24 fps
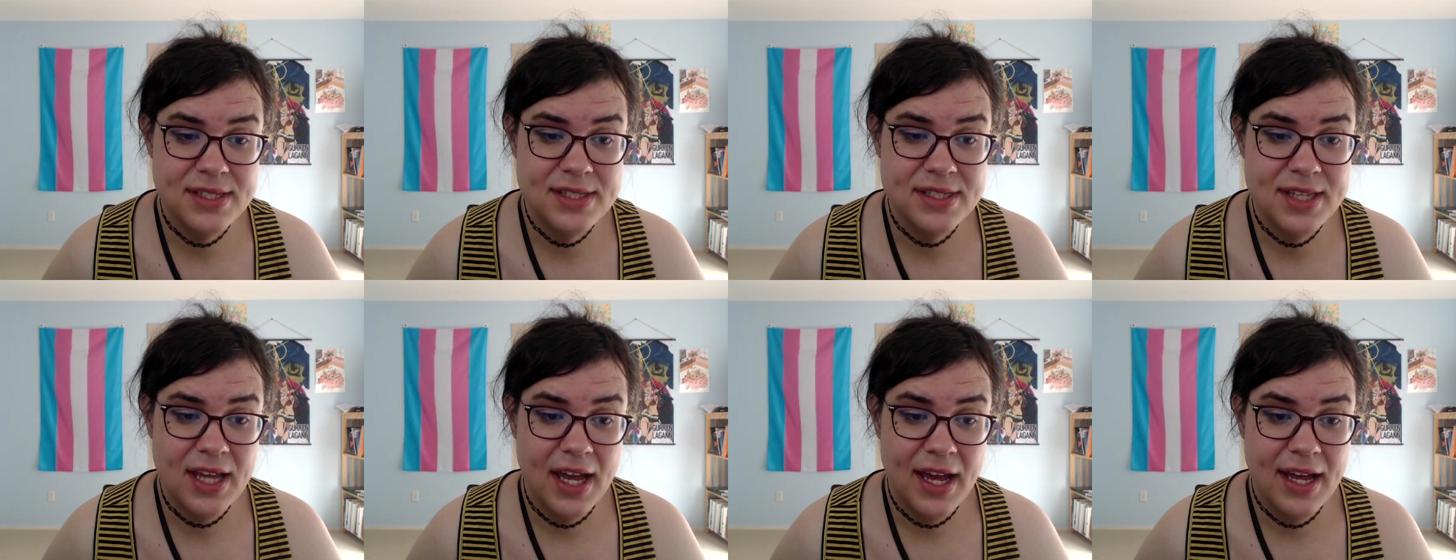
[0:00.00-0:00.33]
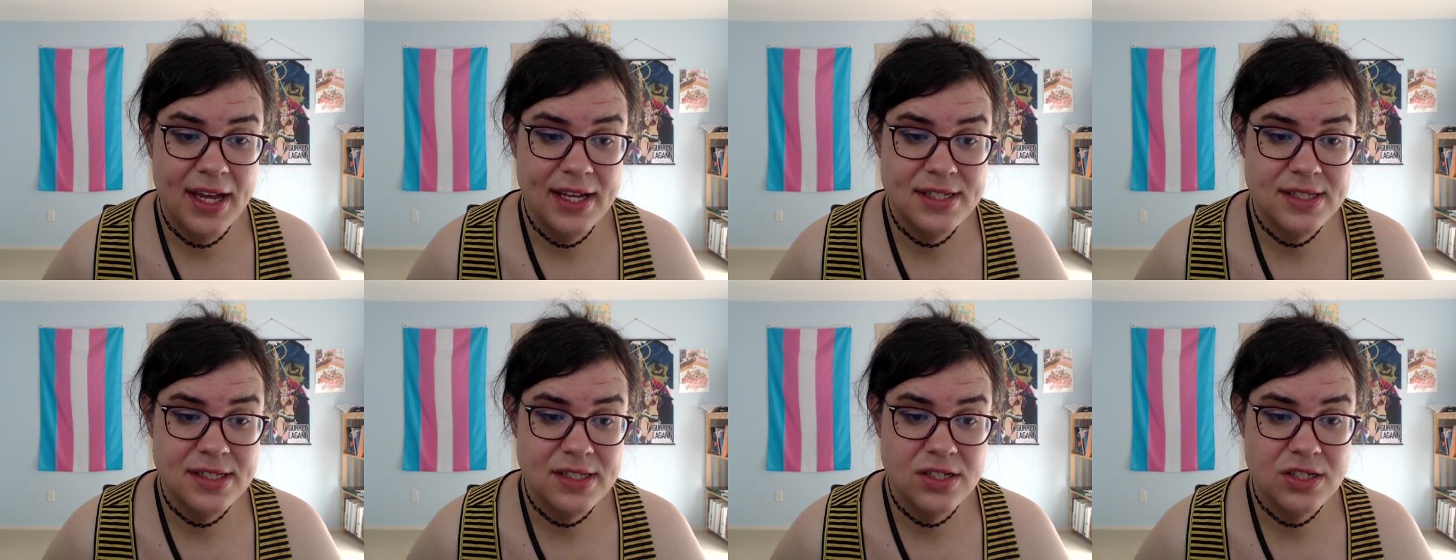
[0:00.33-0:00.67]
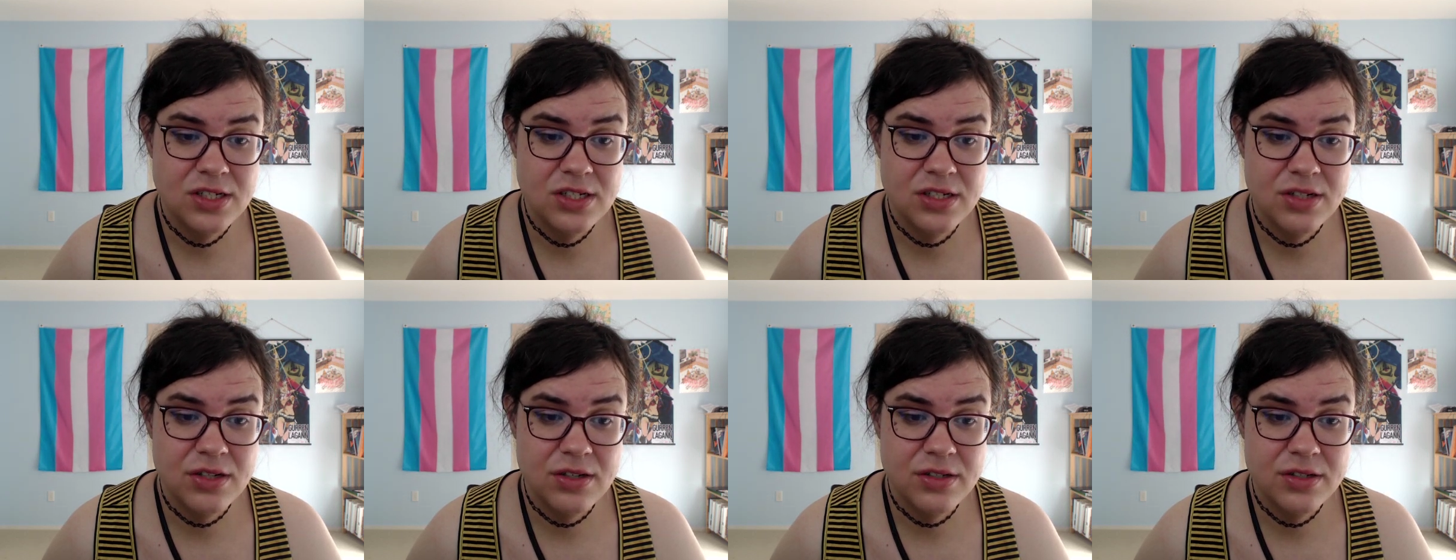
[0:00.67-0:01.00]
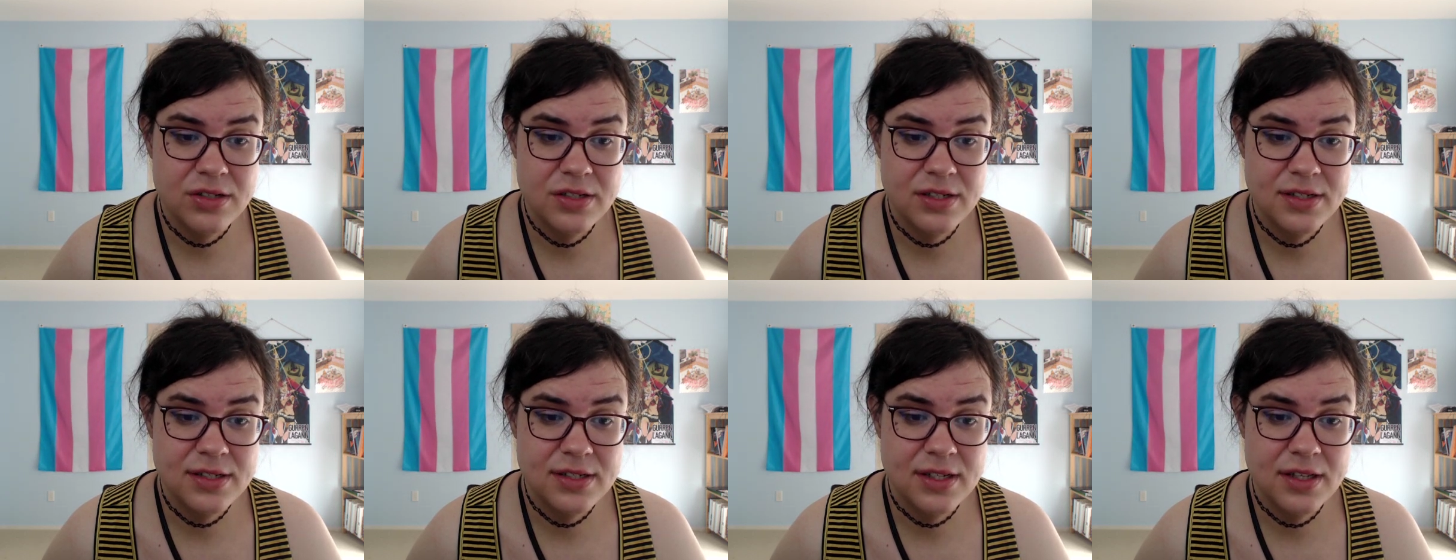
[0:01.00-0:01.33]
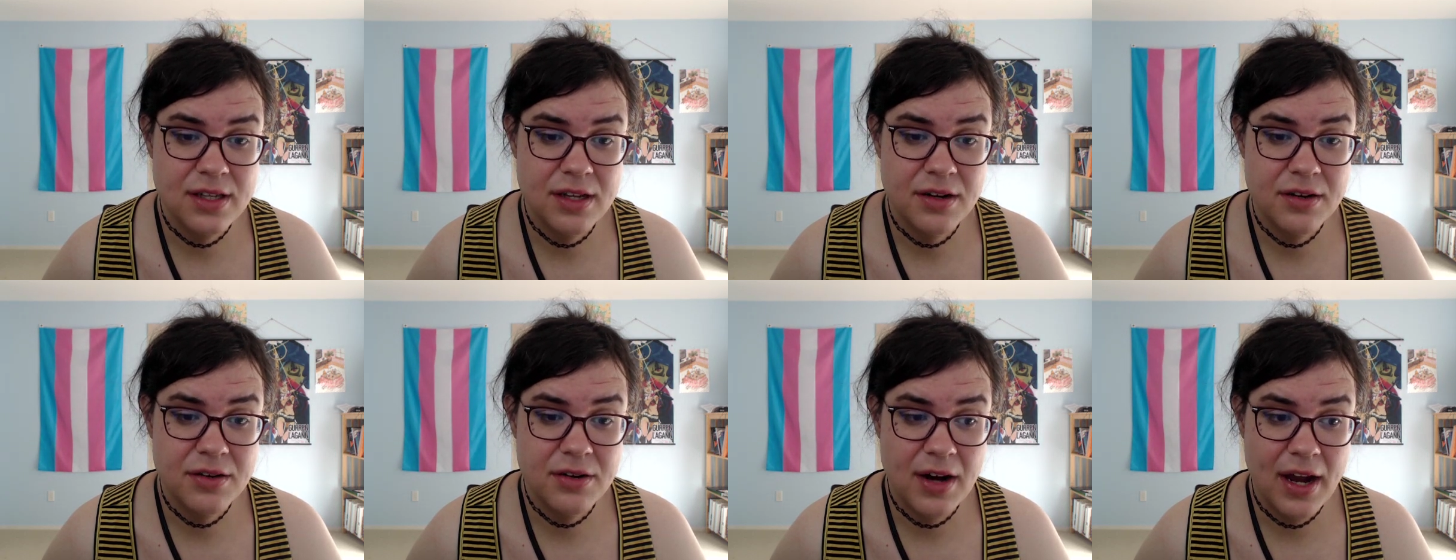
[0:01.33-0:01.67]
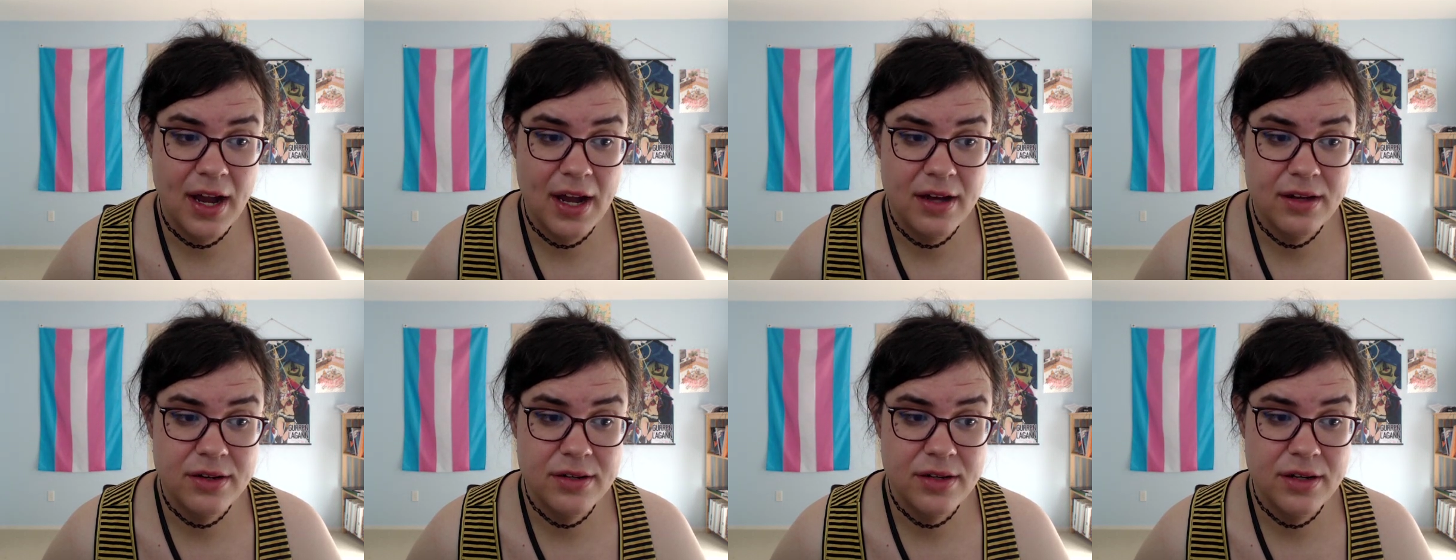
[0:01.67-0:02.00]
sides and shoulders in the
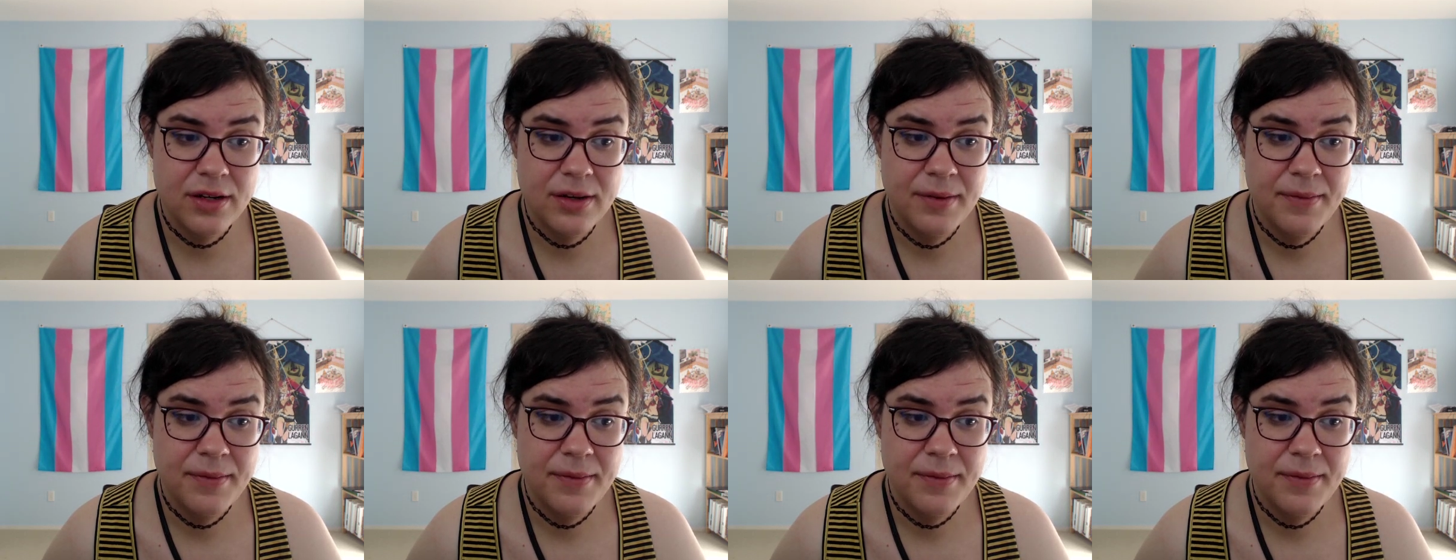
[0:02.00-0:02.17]
crowd,